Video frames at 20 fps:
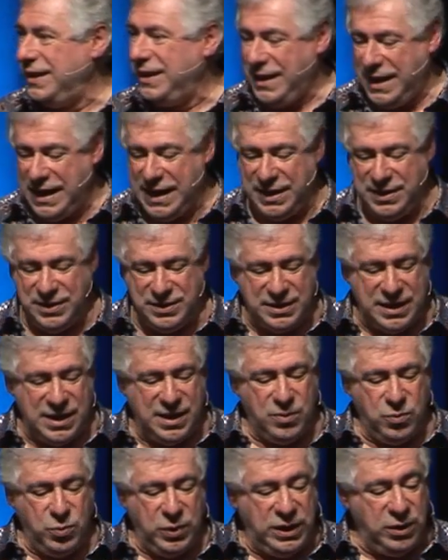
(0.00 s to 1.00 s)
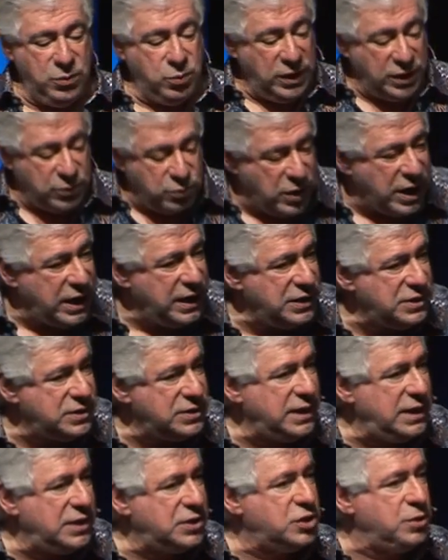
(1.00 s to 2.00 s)
and we raised
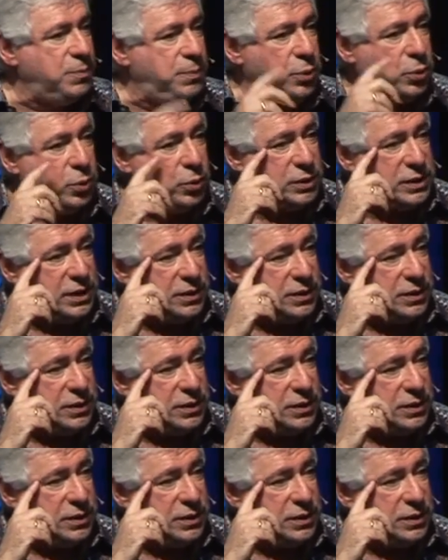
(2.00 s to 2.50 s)
their support,